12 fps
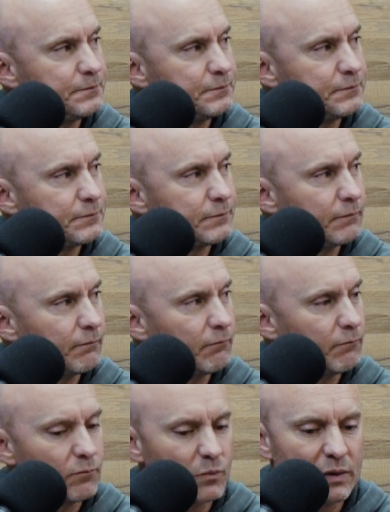
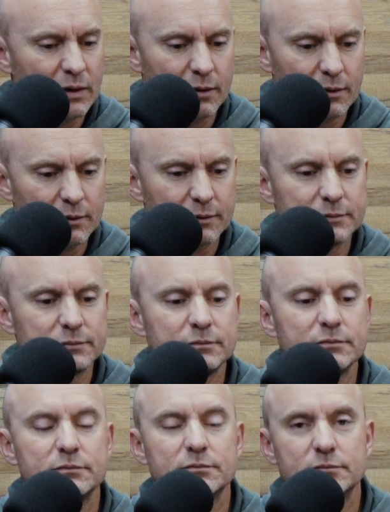
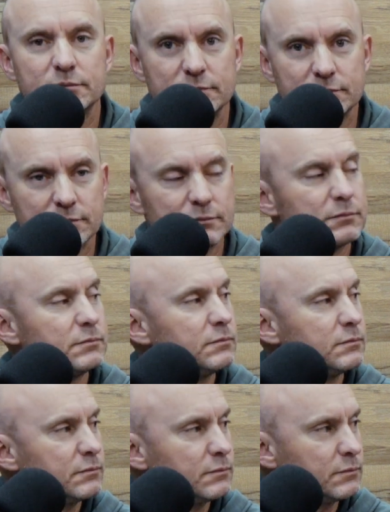
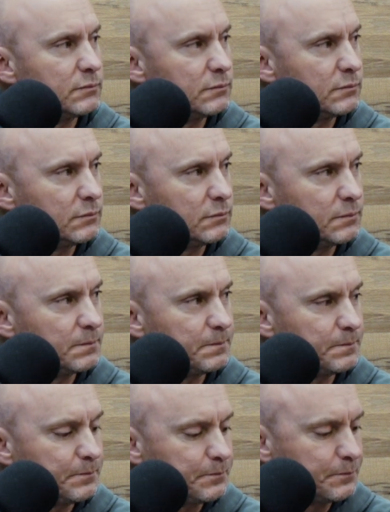
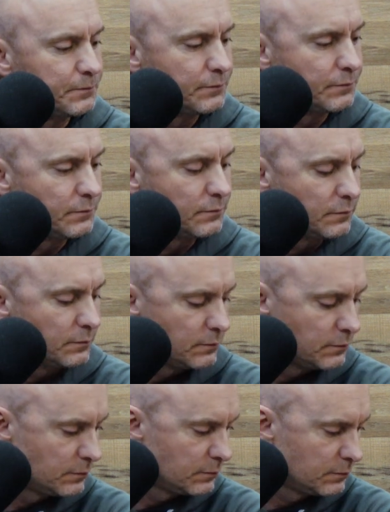
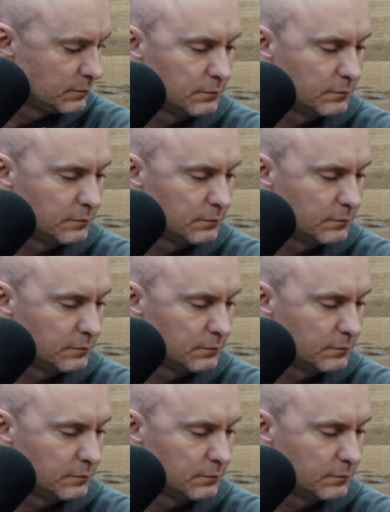This person isn't speaking.